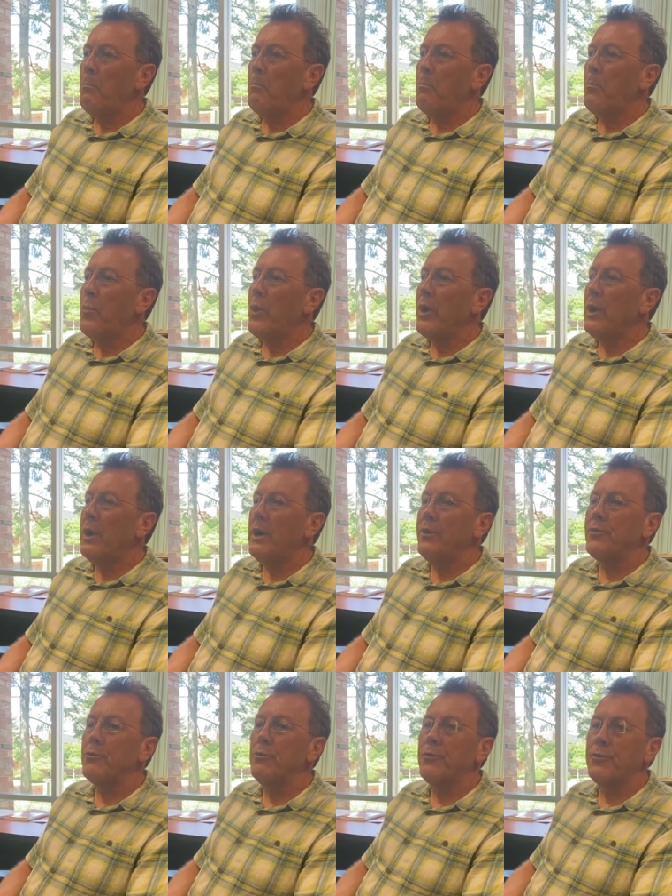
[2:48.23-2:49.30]
bring a high
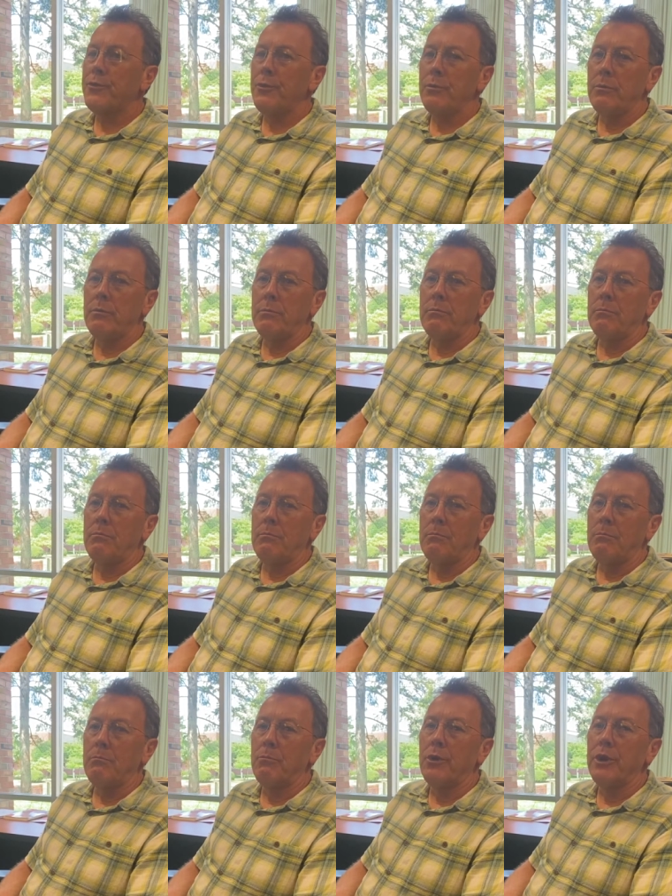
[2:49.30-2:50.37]
school student,
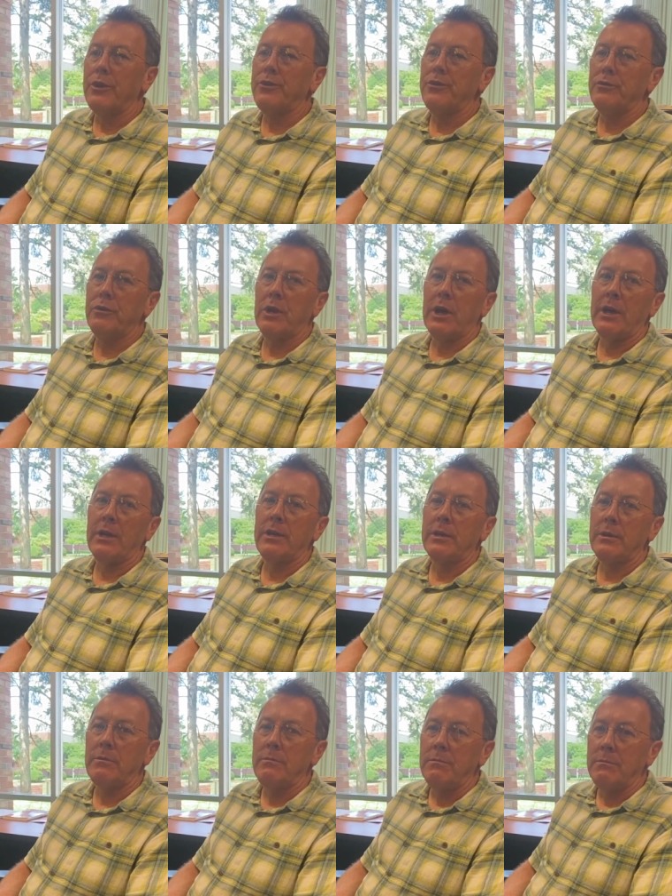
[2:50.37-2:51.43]
bring a junior high kid
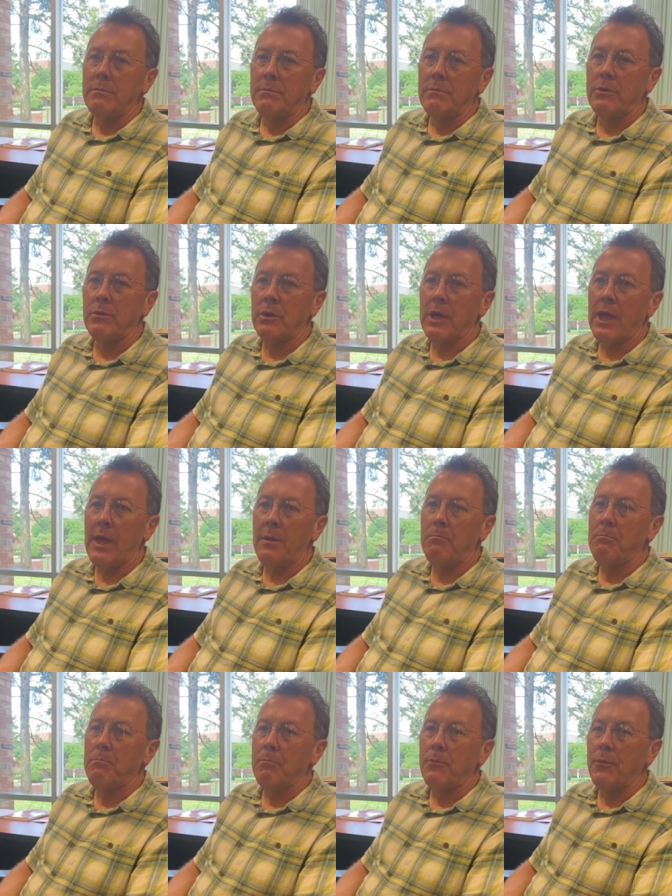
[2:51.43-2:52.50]
to a game.
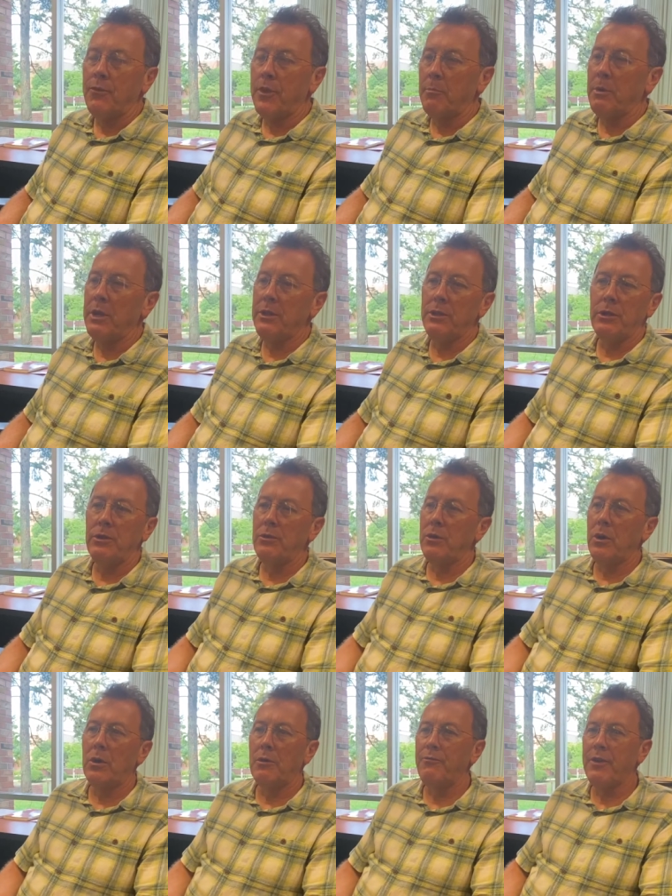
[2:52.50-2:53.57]
Somebody that you
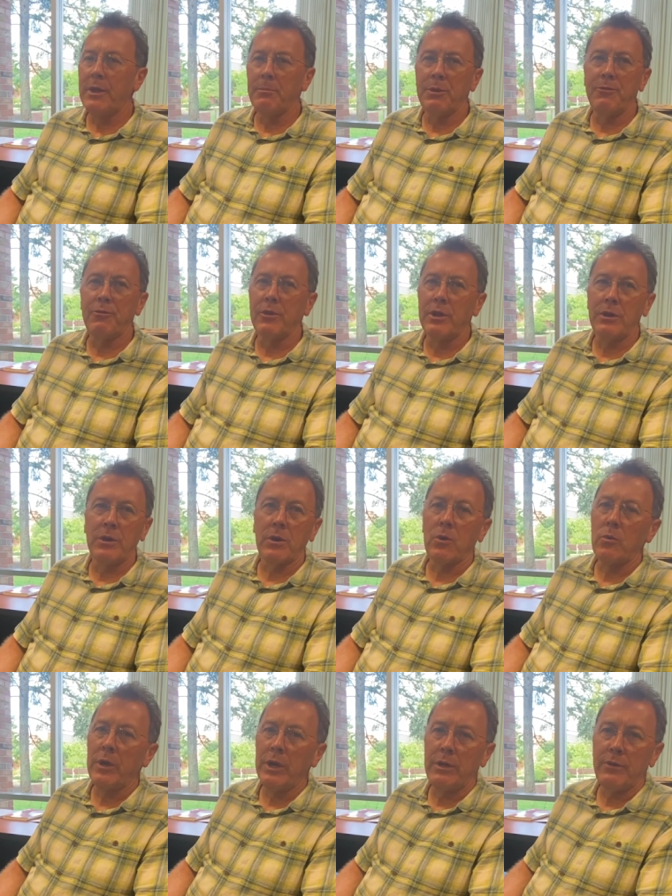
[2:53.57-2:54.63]
know, a family friend, an
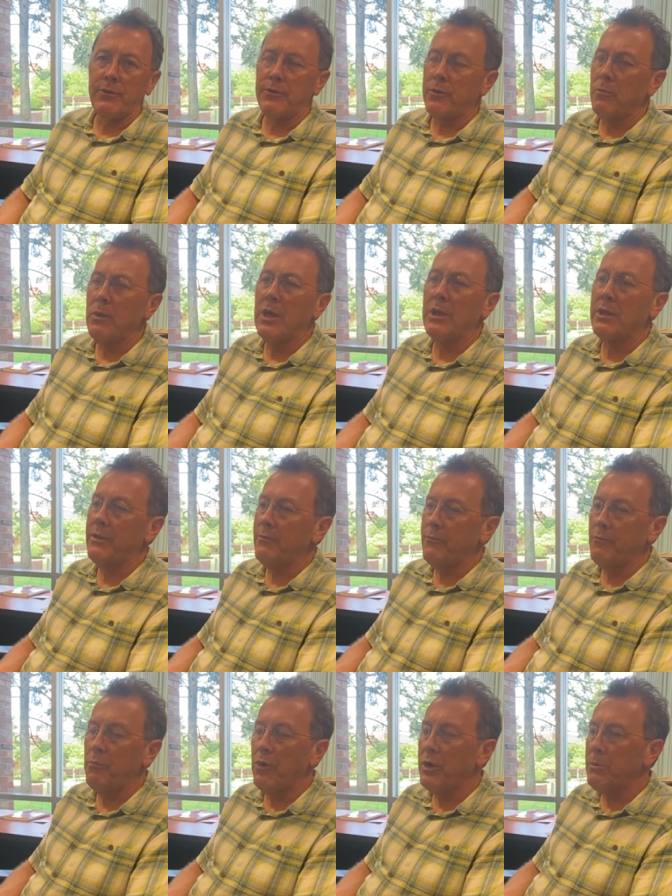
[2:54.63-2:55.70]
acquaintance, a
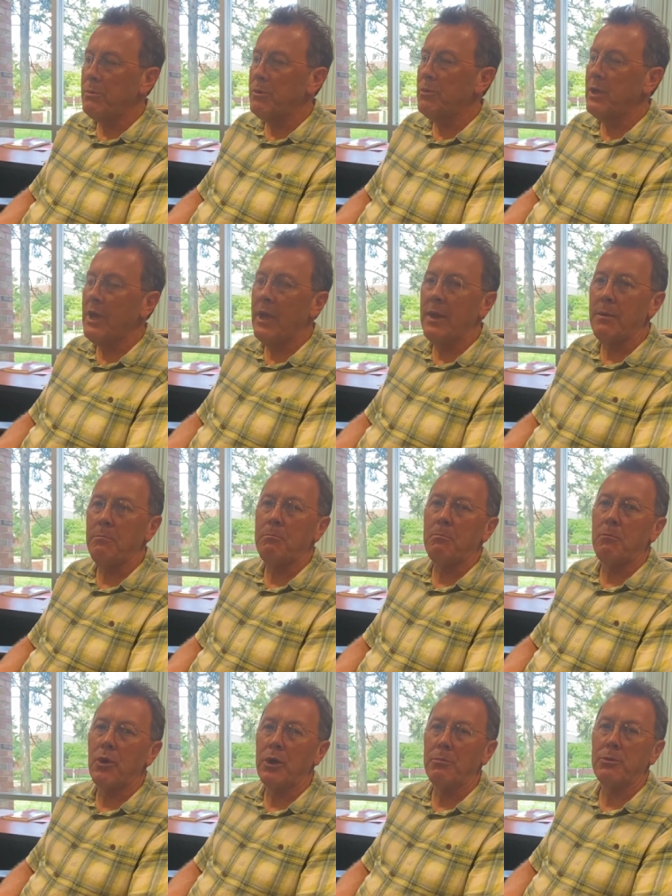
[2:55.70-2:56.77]
relative, bring them to a game,
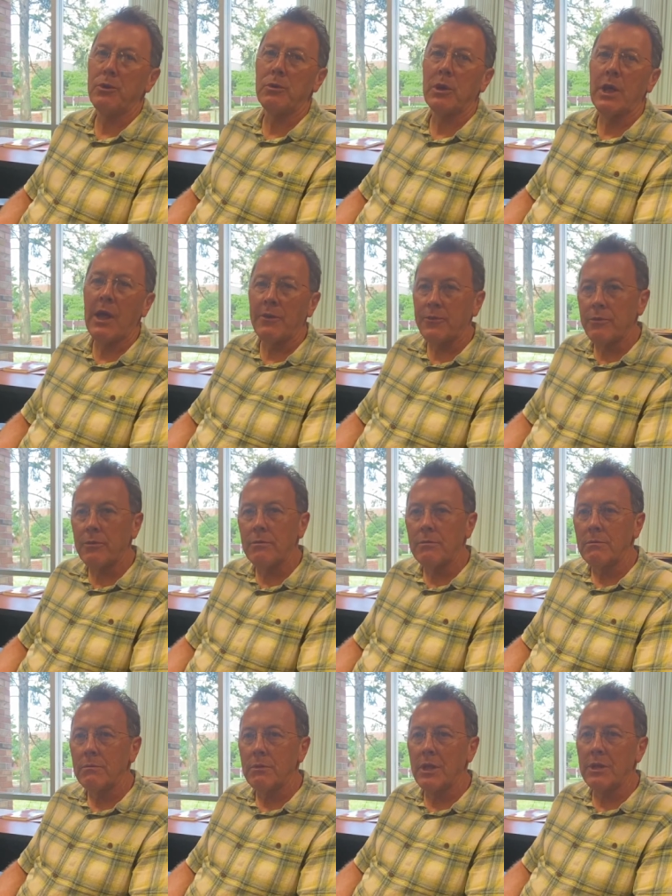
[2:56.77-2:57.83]
bring them to a concert,
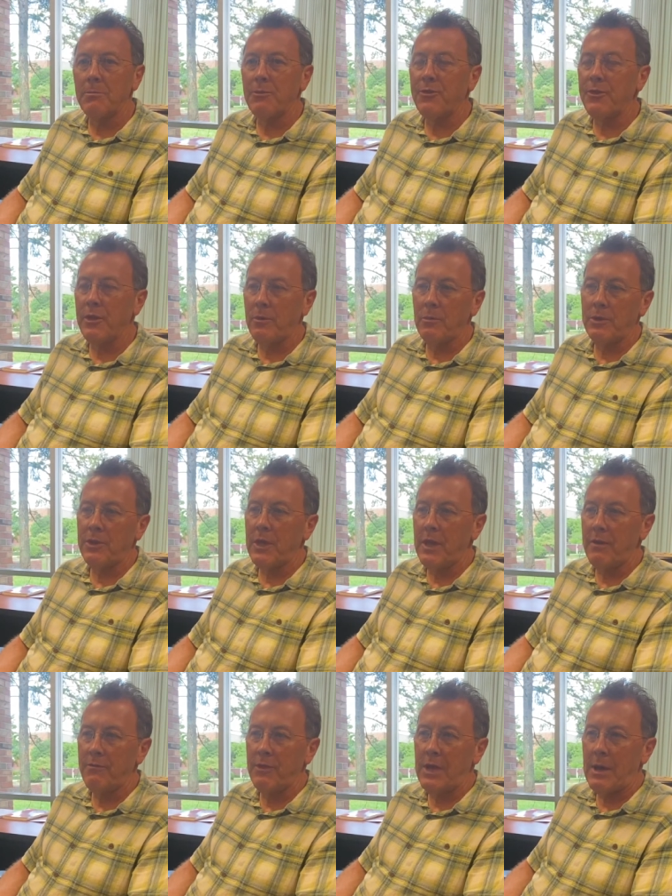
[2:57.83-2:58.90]
let them see what they
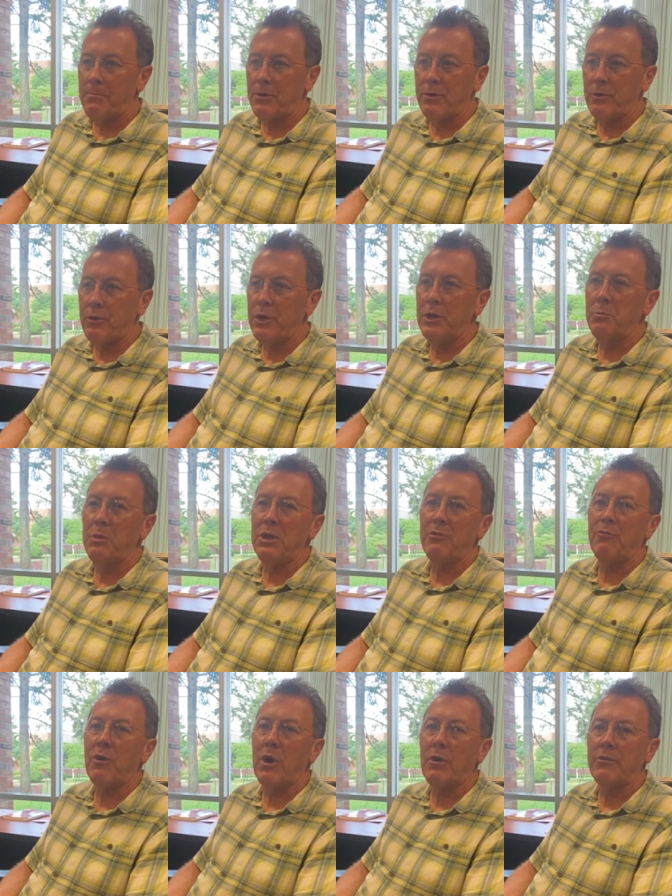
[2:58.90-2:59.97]
have the opportunity to be
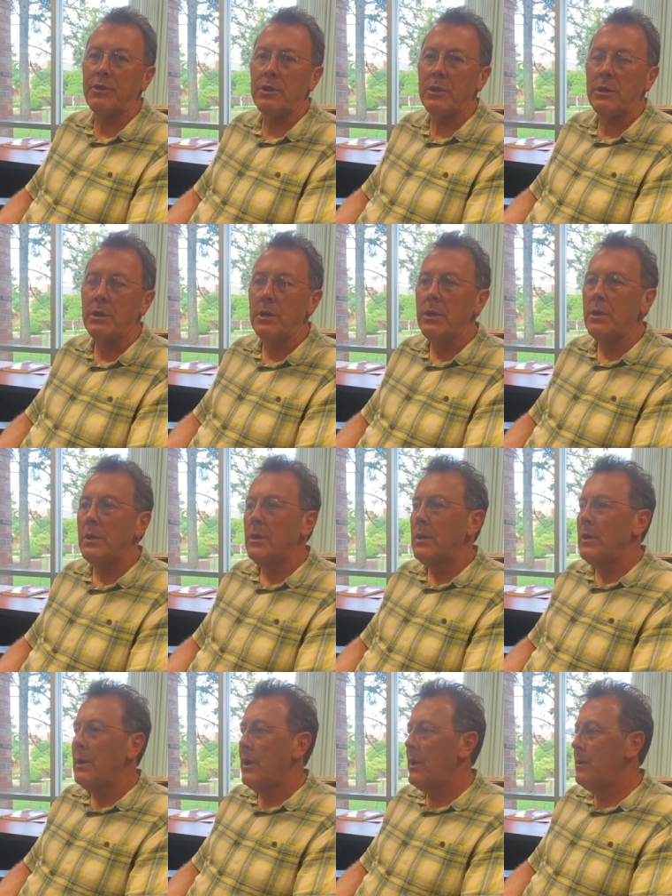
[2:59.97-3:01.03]
involved in.
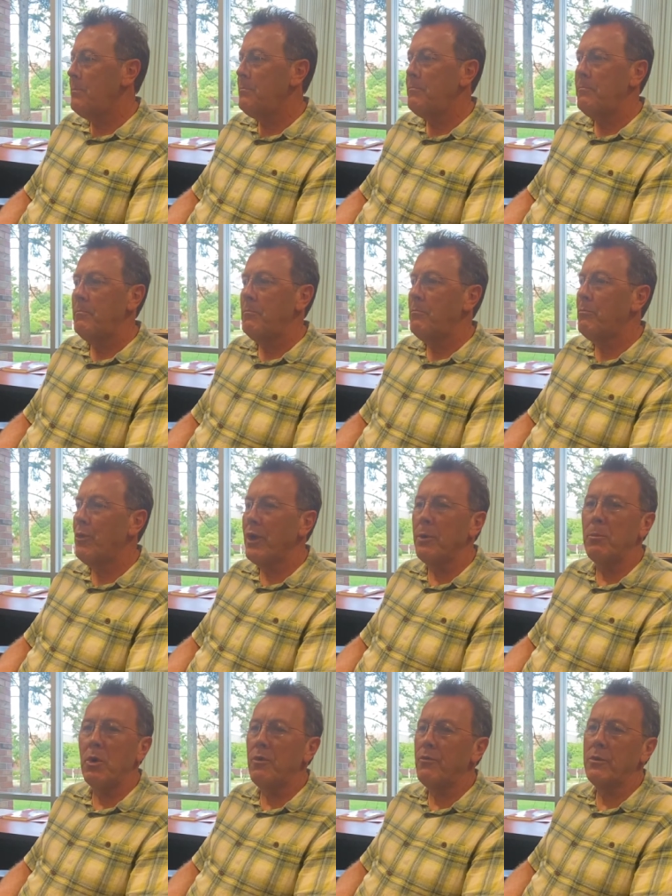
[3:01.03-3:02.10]
Um, bring them
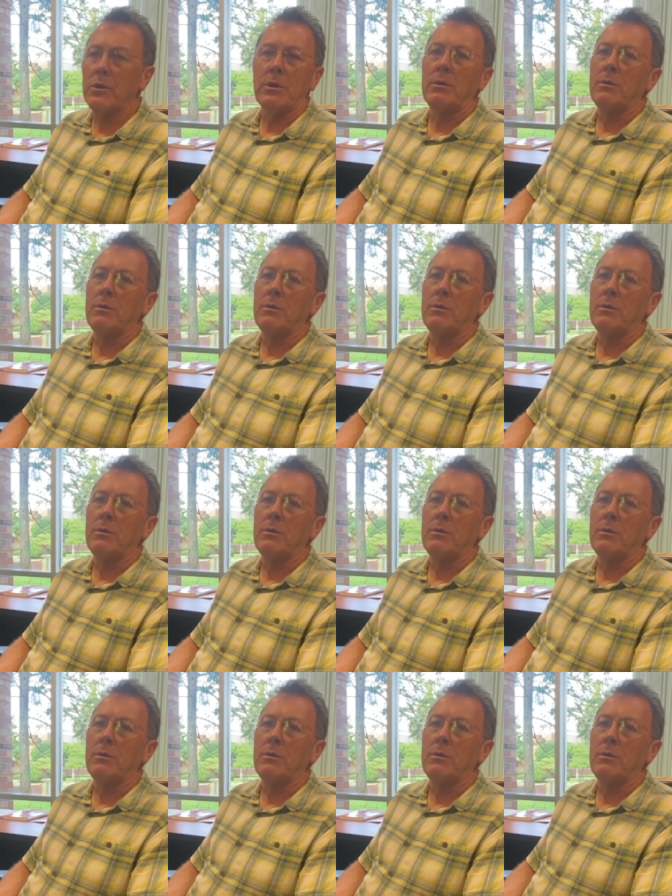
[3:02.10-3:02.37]
over,